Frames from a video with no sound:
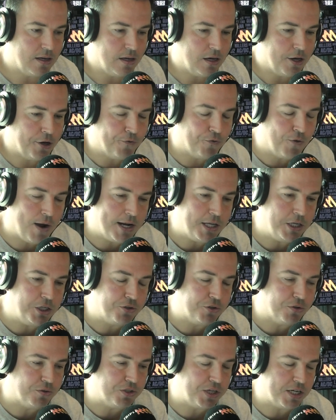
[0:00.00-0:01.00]
of running
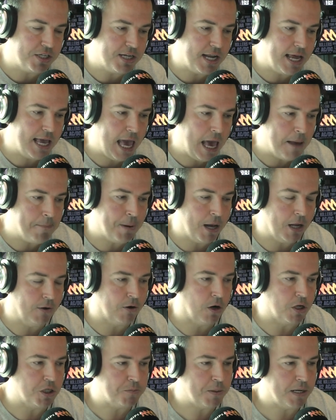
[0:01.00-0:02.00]
drills yesterday at Punt
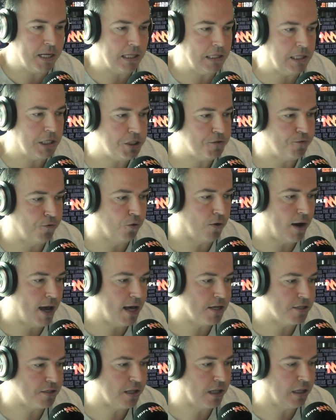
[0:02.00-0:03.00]
Road, spending at least 4
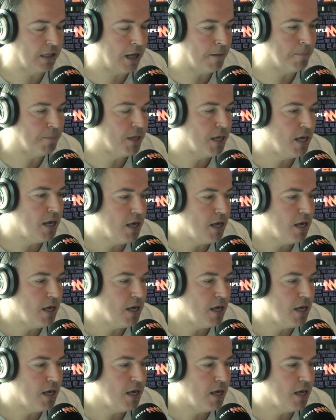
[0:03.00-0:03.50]
hours at the club.